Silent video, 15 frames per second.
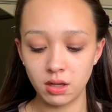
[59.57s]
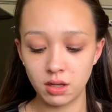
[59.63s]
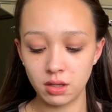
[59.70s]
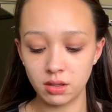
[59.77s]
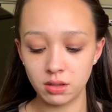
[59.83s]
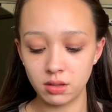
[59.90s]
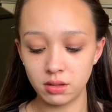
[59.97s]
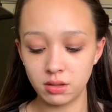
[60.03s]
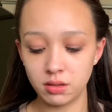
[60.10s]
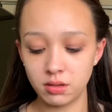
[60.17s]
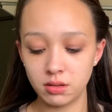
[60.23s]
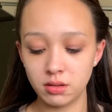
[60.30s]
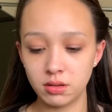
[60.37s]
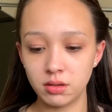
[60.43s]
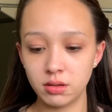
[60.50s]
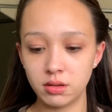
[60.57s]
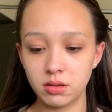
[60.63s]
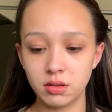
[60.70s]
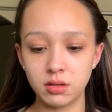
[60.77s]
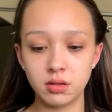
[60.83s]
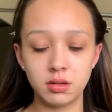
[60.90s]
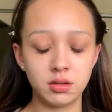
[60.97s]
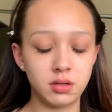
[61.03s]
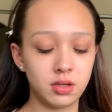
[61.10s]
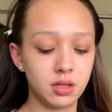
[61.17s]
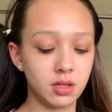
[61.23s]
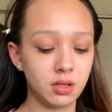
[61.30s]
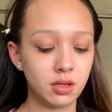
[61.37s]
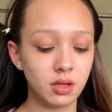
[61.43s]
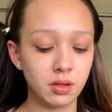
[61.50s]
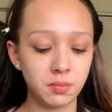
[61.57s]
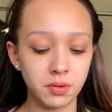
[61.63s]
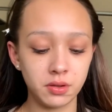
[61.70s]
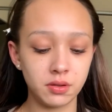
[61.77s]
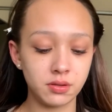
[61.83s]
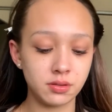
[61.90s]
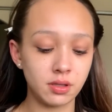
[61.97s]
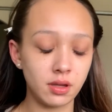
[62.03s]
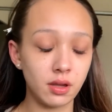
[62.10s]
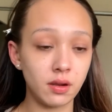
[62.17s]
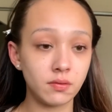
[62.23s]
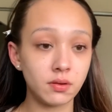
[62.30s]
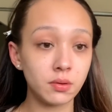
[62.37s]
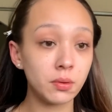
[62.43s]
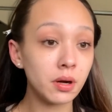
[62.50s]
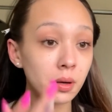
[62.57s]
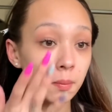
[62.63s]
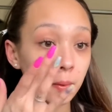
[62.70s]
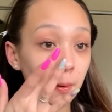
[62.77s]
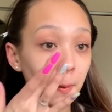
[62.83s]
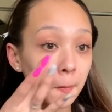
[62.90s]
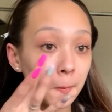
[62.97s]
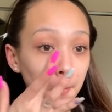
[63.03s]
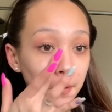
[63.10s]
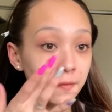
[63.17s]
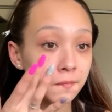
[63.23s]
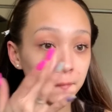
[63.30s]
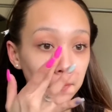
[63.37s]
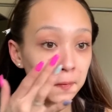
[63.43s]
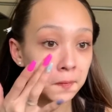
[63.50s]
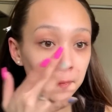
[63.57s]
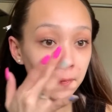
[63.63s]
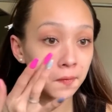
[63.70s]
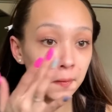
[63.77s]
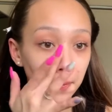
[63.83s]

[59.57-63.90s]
and I put this everywhere, but I really focus it